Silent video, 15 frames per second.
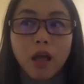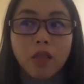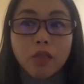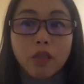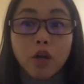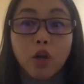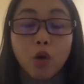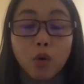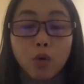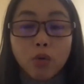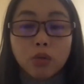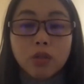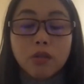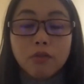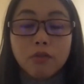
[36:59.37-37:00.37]
the
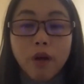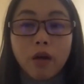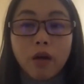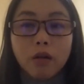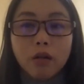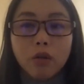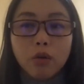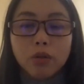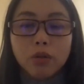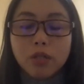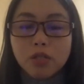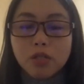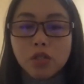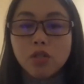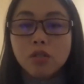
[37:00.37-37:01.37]
load, the viral load
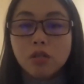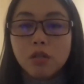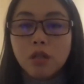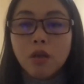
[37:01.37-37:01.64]
is just